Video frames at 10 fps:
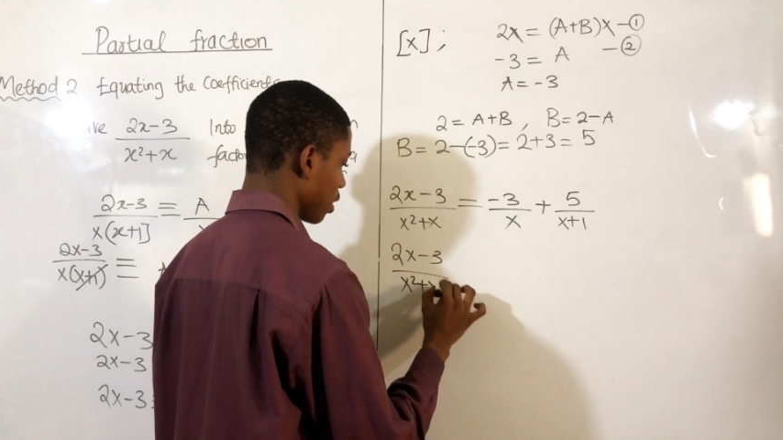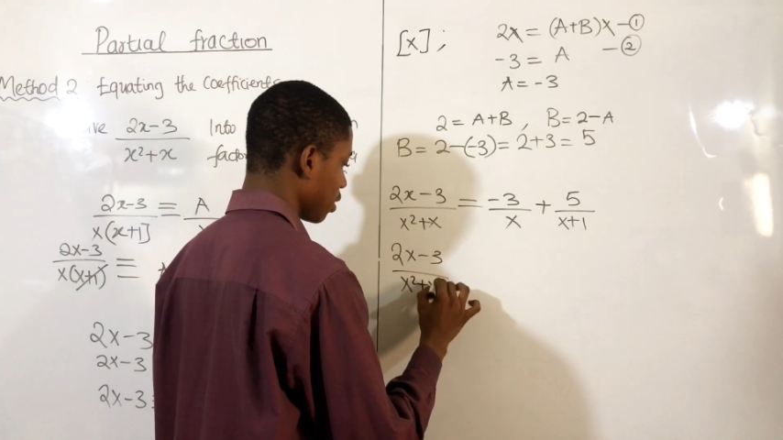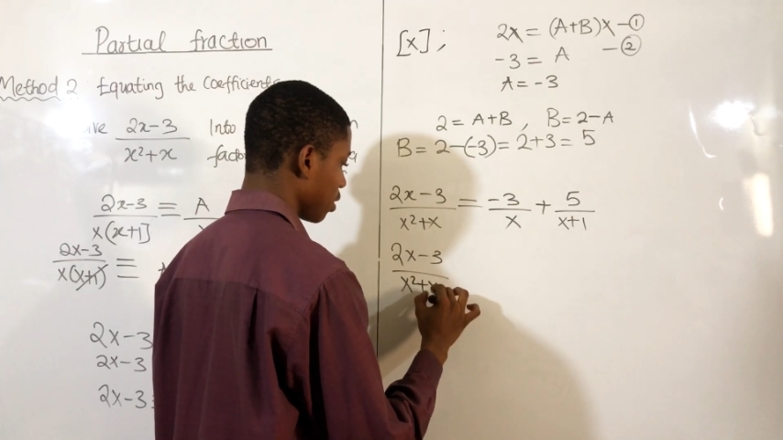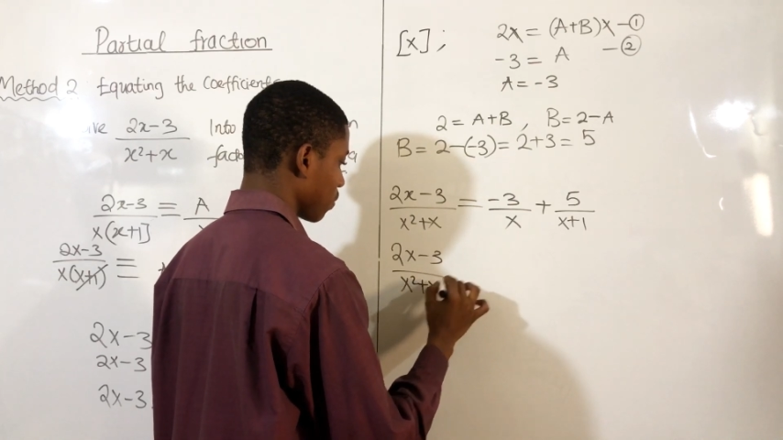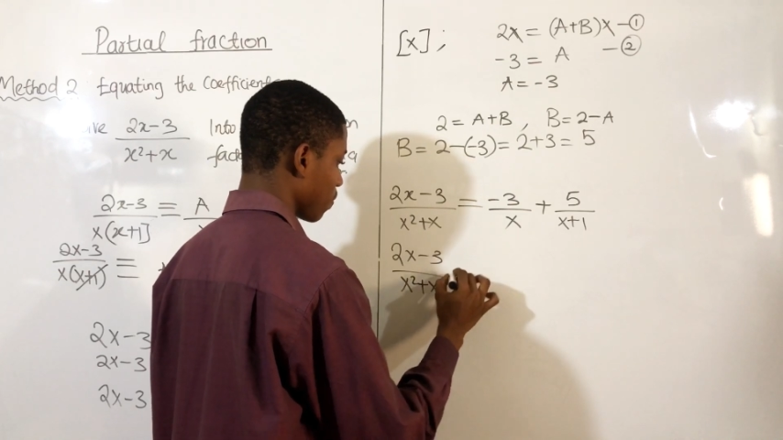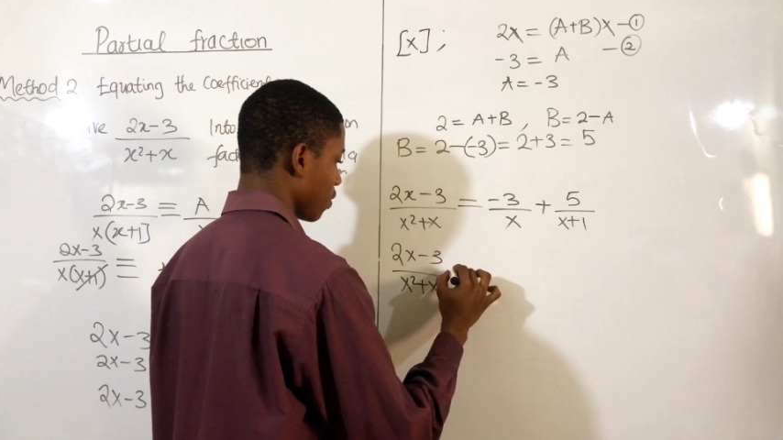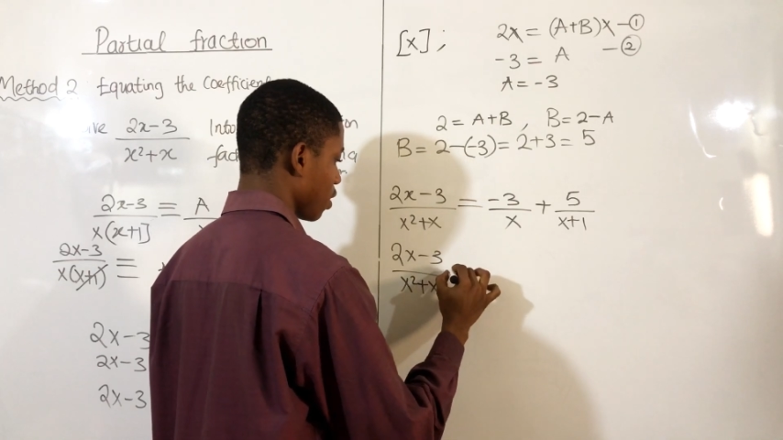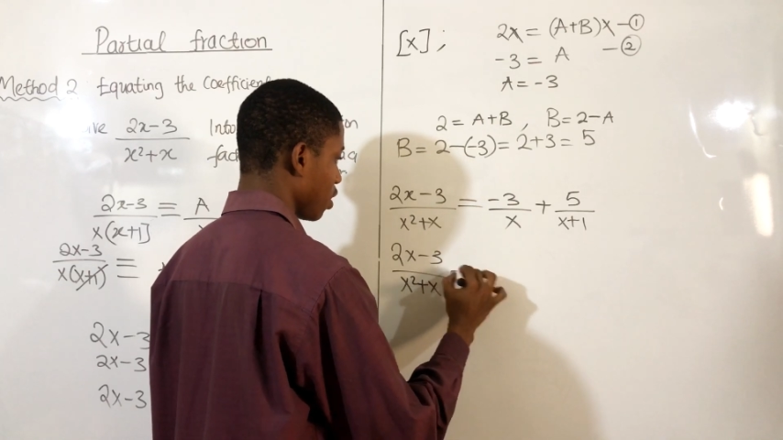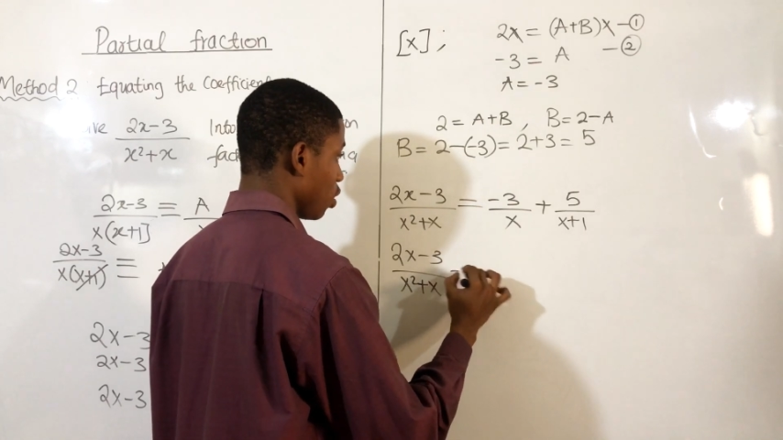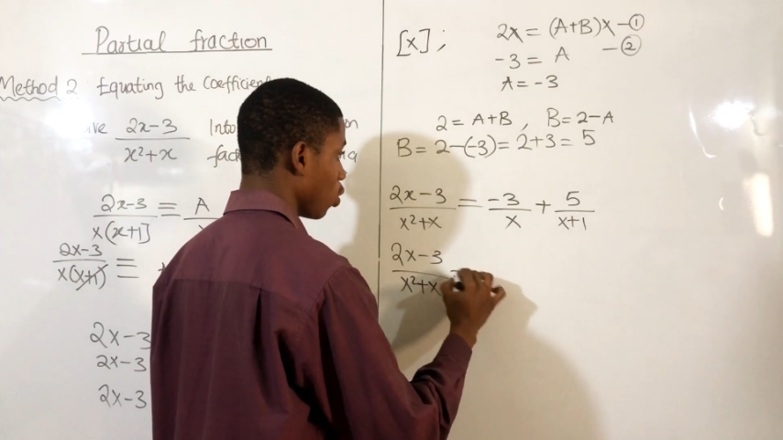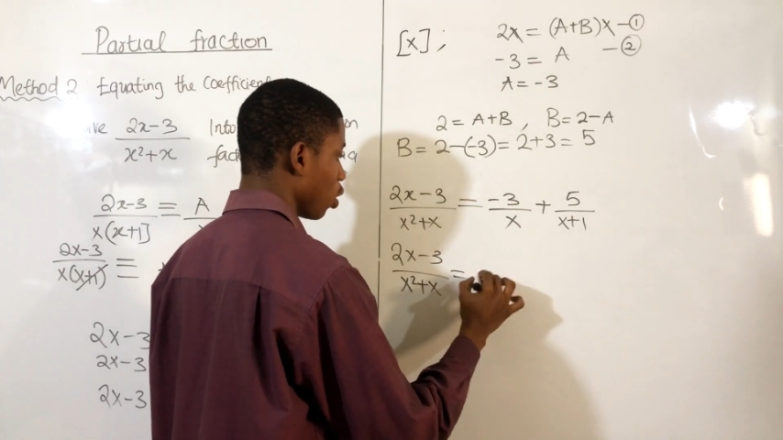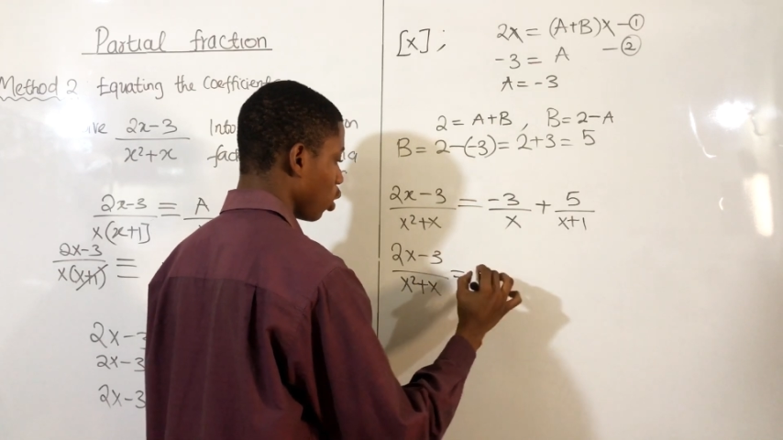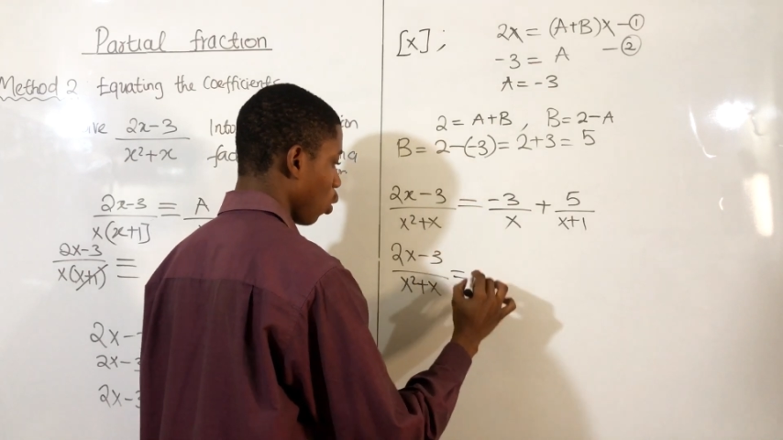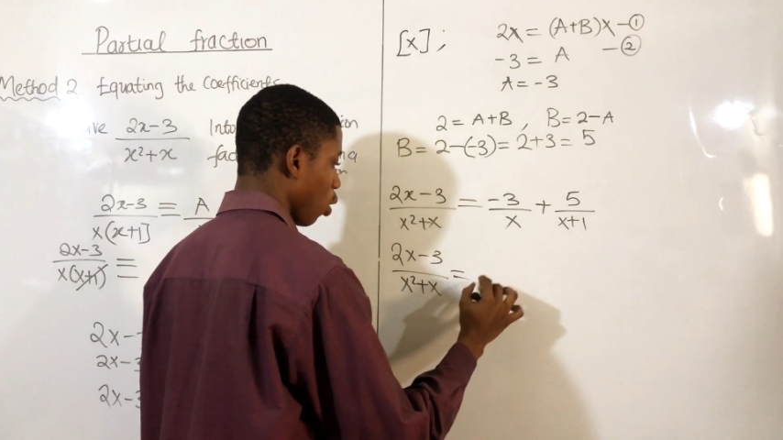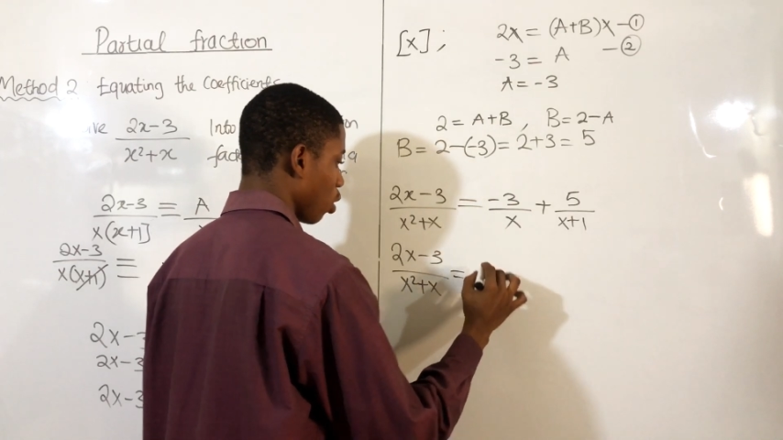x is equal
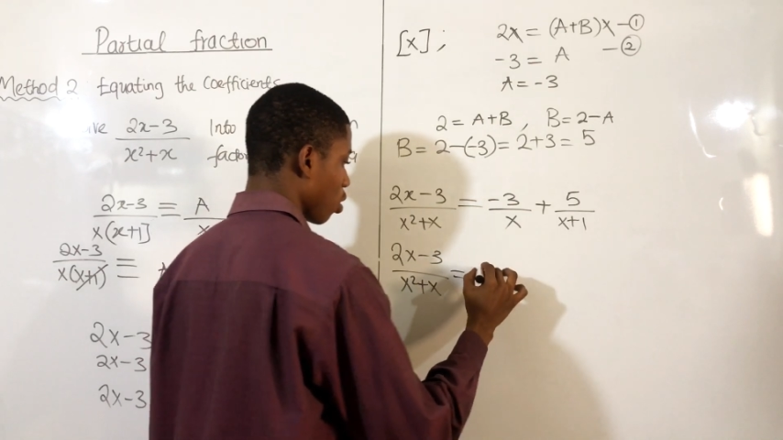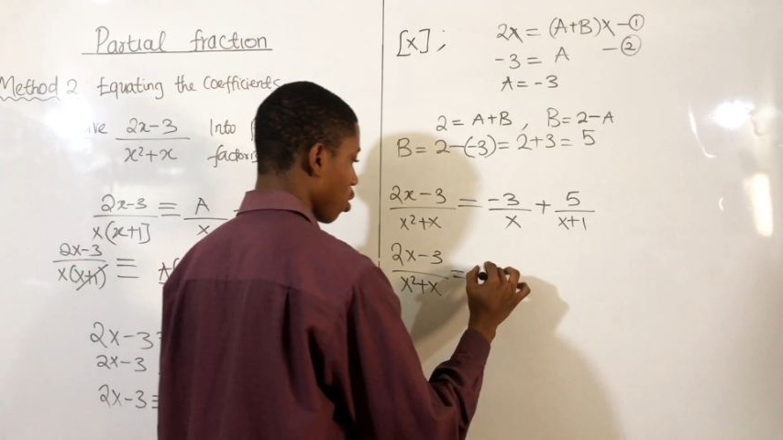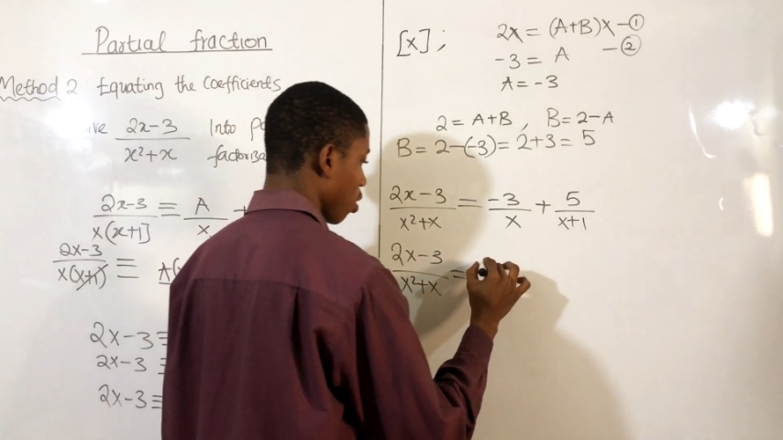to what?